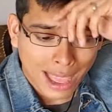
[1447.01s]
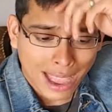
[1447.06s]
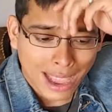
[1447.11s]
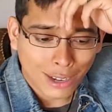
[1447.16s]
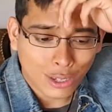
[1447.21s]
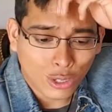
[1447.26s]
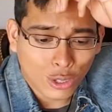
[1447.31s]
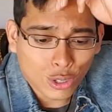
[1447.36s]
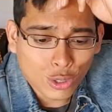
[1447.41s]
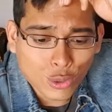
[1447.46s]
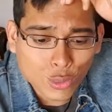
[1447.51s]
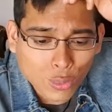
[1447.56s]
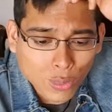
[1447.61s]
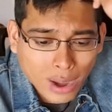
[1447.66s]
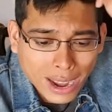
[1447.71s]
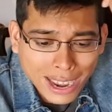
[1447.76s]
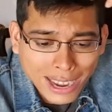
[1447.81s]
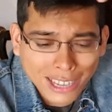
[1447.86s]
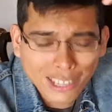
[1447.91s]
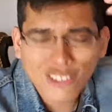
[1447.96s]
It's just
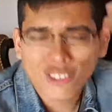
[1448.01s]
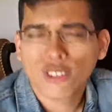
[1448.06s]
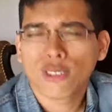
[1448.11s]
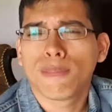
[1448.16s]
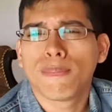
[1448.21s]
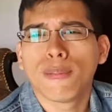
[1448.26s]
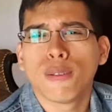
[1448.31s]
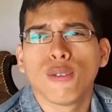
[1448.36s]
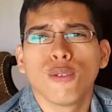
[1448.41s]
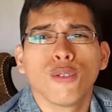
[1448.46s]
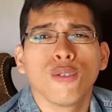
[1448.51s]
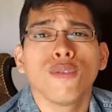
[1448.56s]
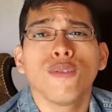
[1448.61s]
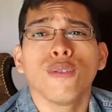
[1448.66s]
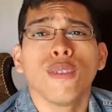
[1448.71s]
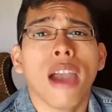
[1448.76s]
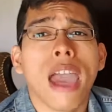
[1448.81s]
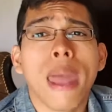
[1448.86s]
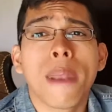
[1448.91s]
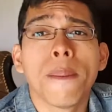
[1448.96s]
great. It's just
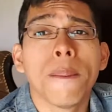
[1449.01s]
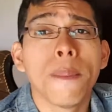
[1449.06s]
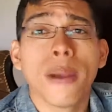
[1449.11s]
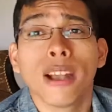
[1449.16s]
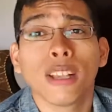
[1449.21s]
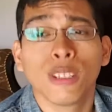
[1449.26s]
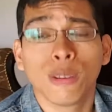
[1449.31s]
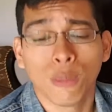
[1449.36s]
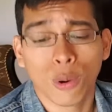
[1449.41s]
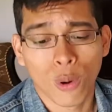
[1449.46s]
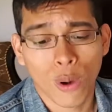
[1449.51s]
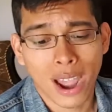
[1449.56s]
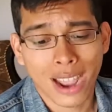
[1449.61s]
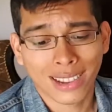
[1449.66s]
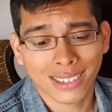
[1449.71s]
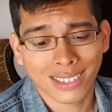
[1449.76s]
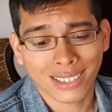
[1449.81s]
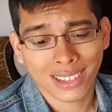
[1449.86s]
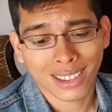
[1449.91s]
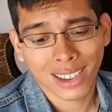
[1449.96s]
beautiful and
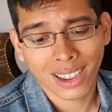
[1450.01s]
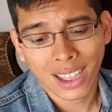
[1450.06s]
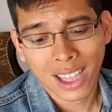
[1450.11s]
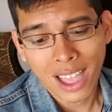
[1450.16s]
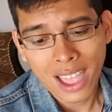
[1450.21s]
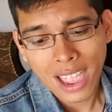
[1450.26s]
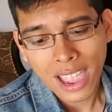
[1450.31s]
mesmerizing.